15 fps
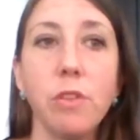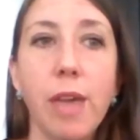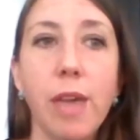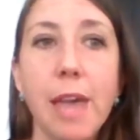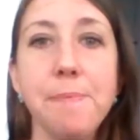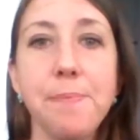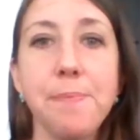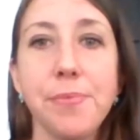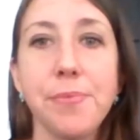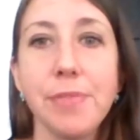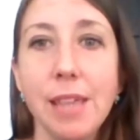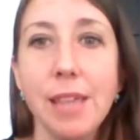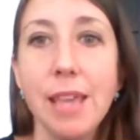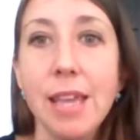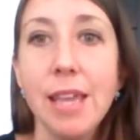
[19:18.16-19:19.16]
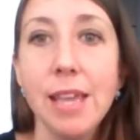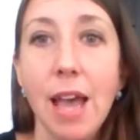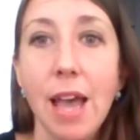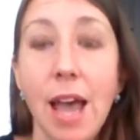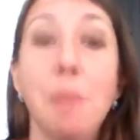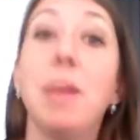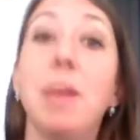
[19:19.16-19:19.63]
Okay.
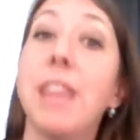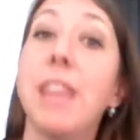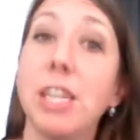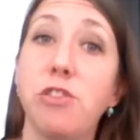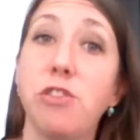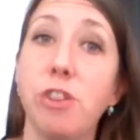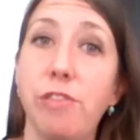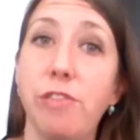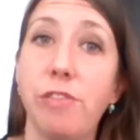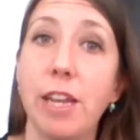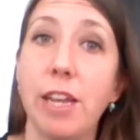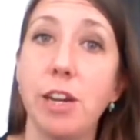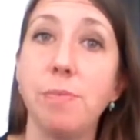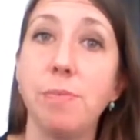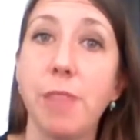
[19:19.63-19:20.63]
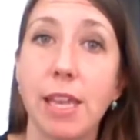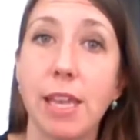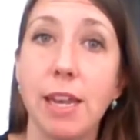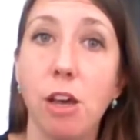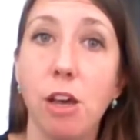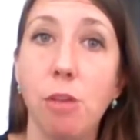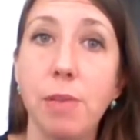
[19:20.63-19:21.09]
And that's for a flare that
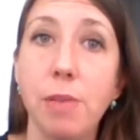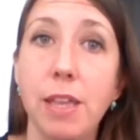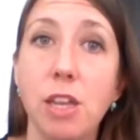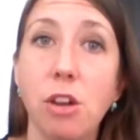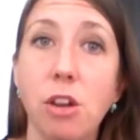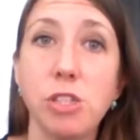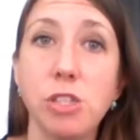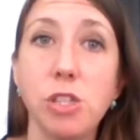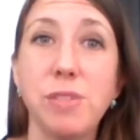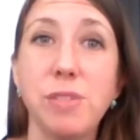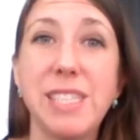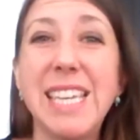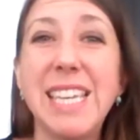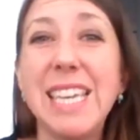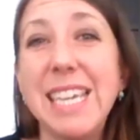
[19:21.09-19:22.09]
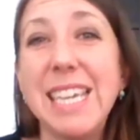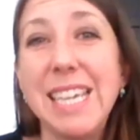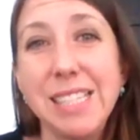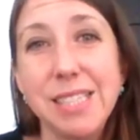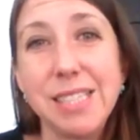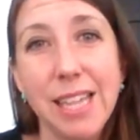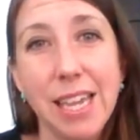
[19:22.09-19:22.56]
can help. And then also
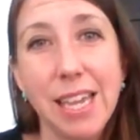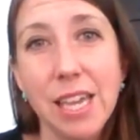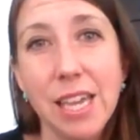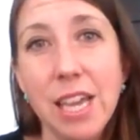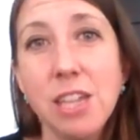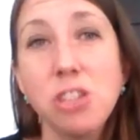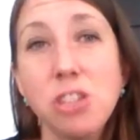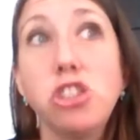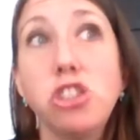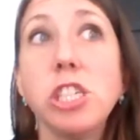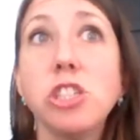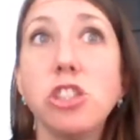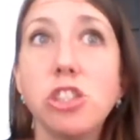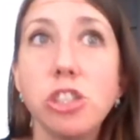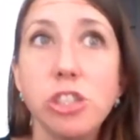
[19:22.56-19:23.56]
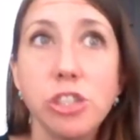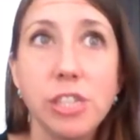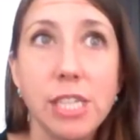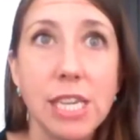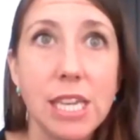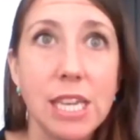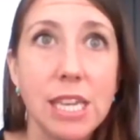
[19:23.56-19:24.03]
teas like ginger
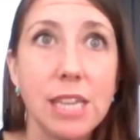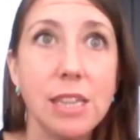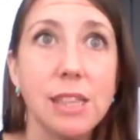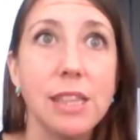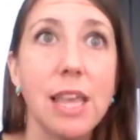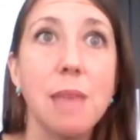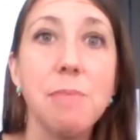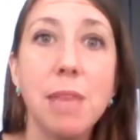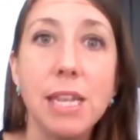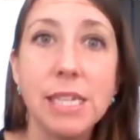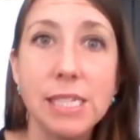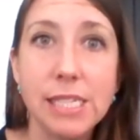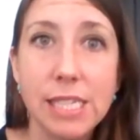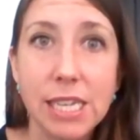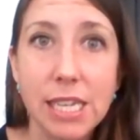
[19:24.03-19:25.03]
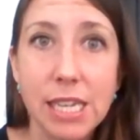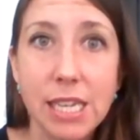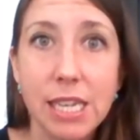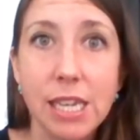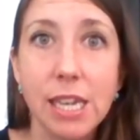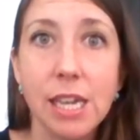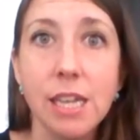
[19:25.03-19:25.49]
tea, lemon
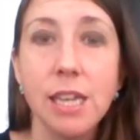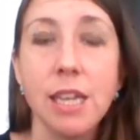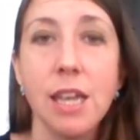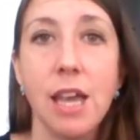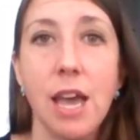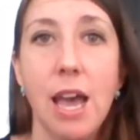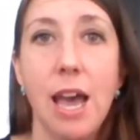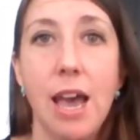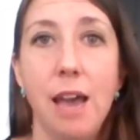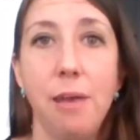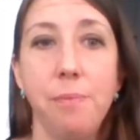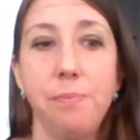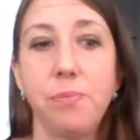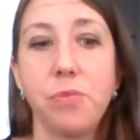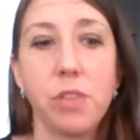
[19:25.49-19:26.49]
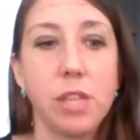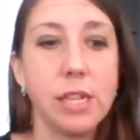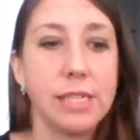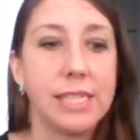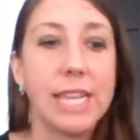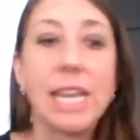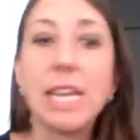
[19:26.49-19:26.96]
tea,
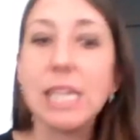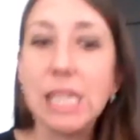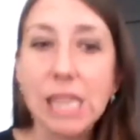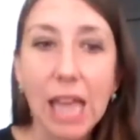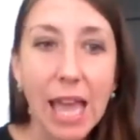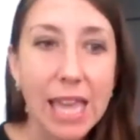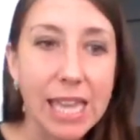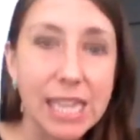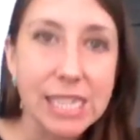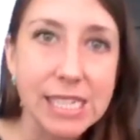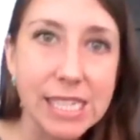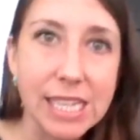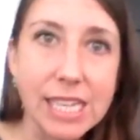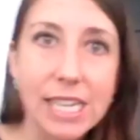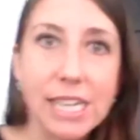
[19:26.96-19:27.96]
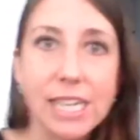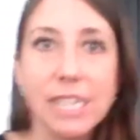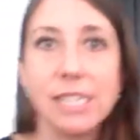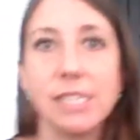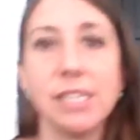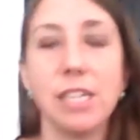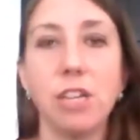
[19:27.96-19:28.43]
dandelion
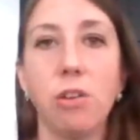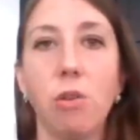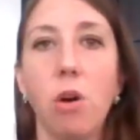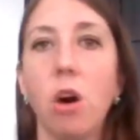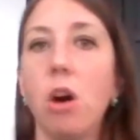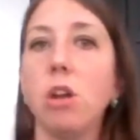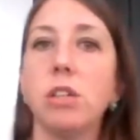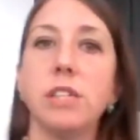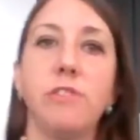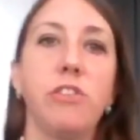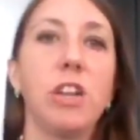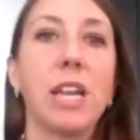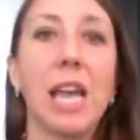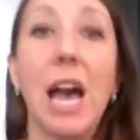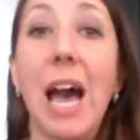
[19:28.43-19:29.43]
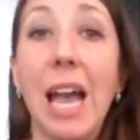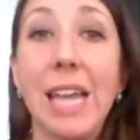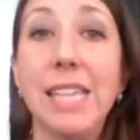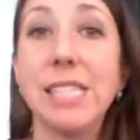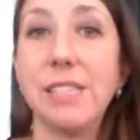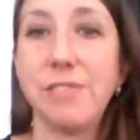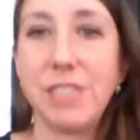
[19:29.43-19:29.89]
teas, all different
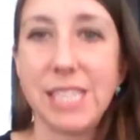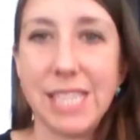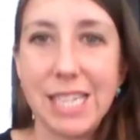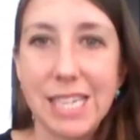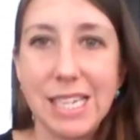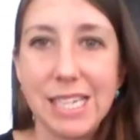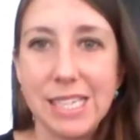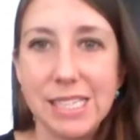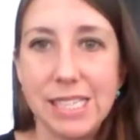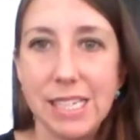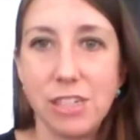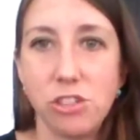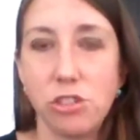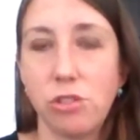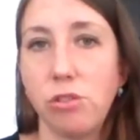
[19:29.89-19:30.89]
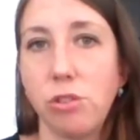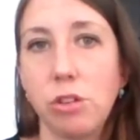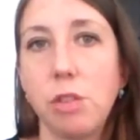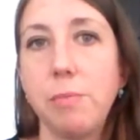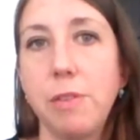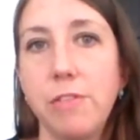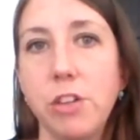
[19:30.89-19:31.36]
kinds of teas in general
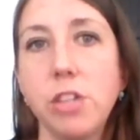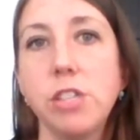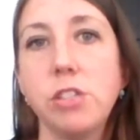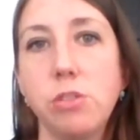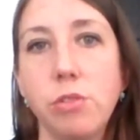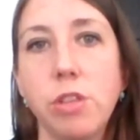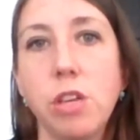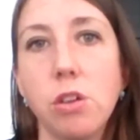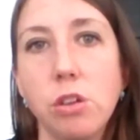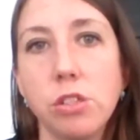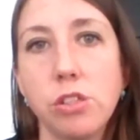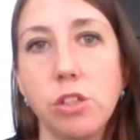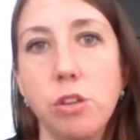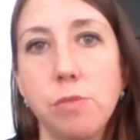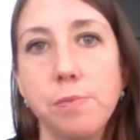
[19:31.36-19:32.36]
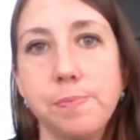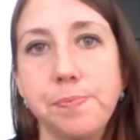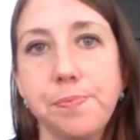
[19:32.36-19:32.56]
can be very soothing also.